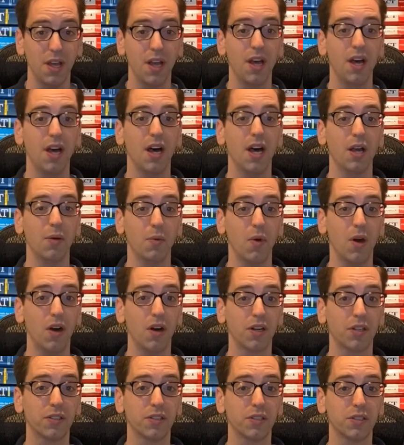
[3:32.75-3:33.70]
I
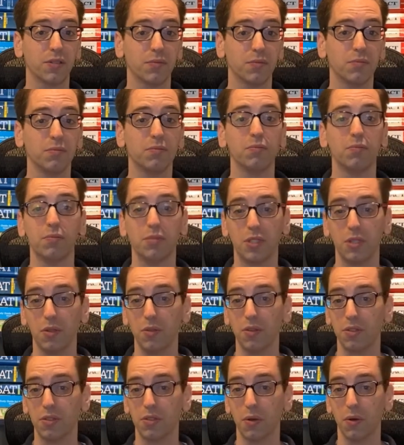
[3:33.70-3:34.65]
walked to the
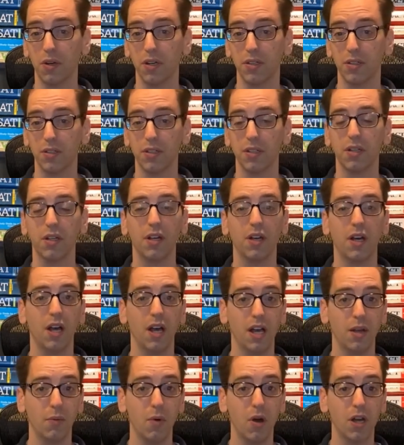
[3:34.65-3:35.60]
store. I
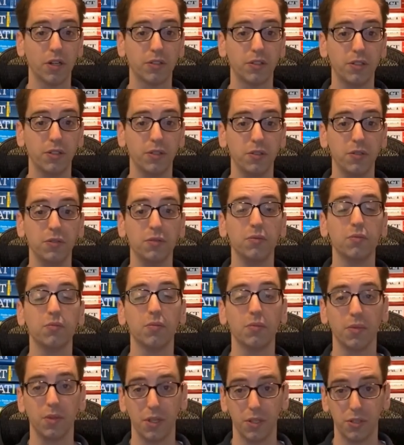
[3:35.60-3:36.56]
walked to
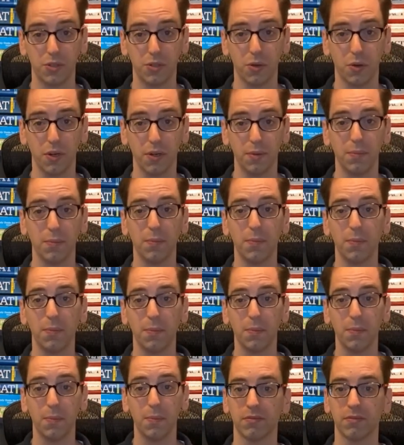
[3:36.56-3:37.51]
the store.
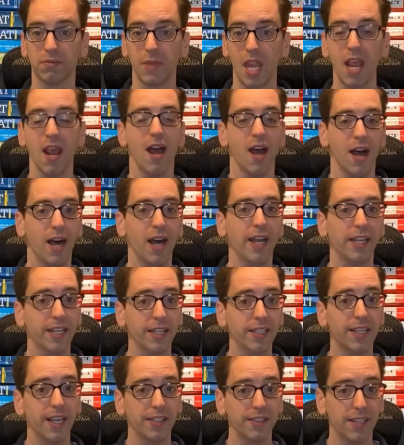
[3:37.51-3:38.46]
I could
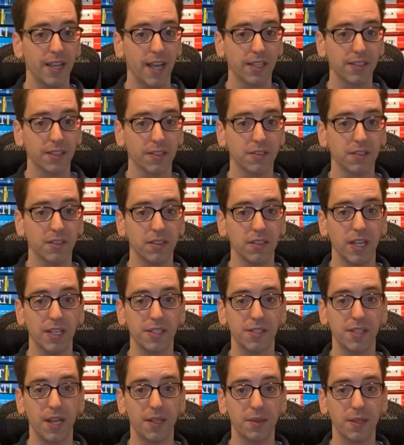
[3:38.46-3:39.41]
get technical and
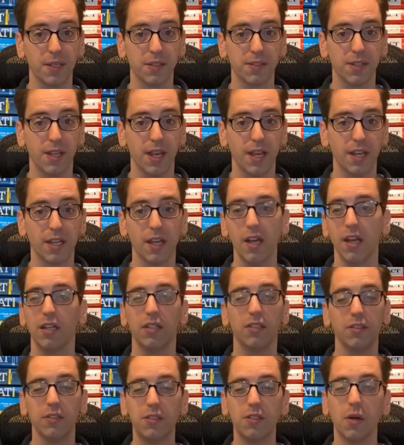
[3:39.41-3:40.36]
say things like,
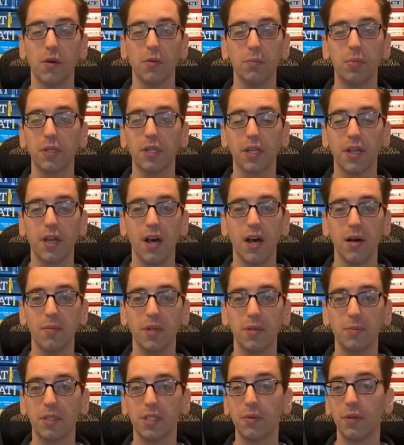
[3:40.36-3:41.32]
don't put a comma
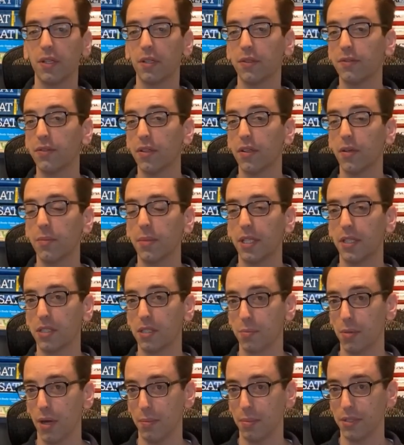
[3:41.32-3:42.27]
between a verb and its
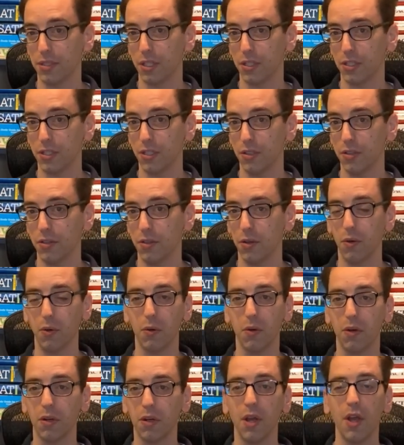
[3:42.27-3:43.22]
preposition,
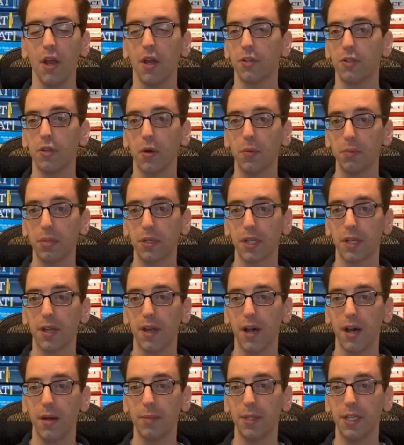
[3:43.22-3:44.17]
or don't put a
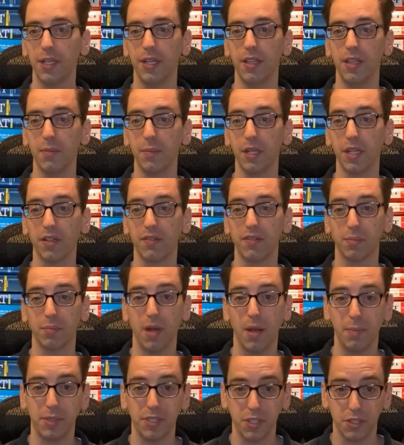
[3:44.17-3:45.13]
comma in the middle of a
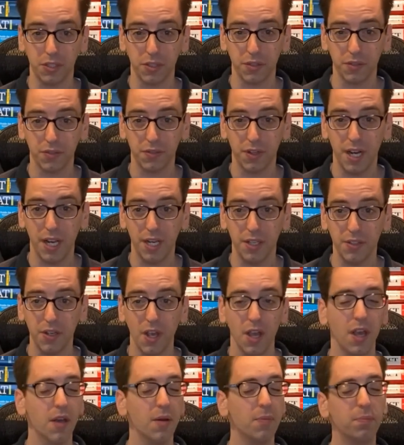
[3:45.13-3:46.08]
prepositional phrase,
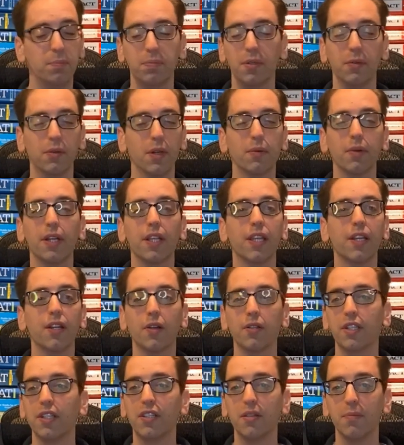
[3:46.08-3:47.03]
but we really don't
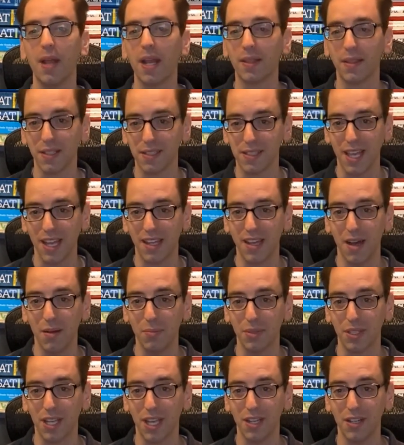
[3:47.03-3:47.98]
need to make things that
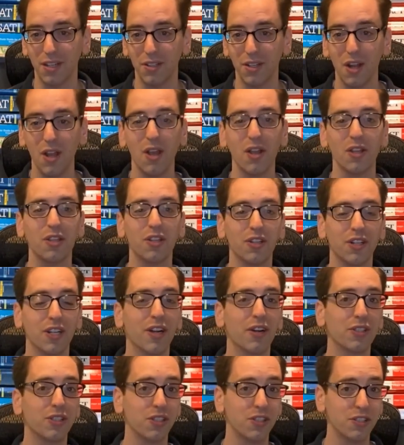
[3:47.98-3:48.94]
complicated. Your ear
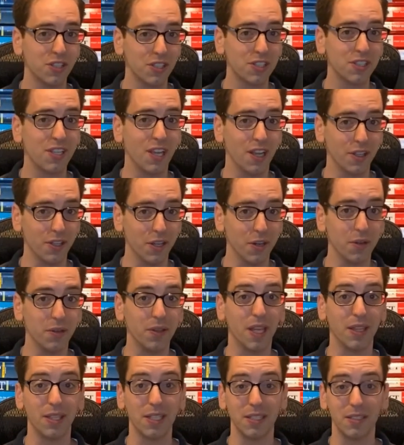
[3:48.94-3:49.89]
should just tell you that
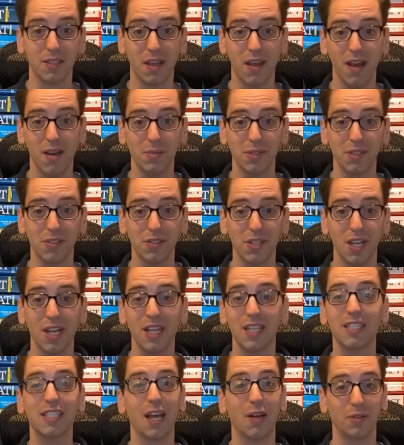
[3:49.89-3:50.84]
these commas
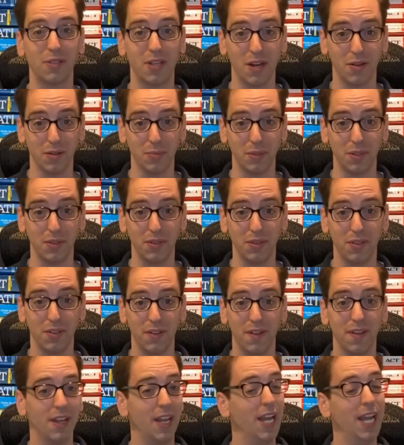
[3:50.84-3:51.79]
sound terrible.
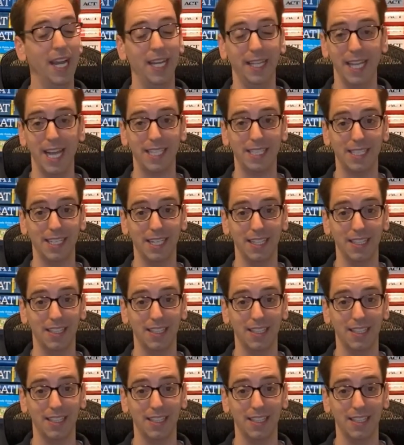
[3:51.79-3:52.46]
And that's it.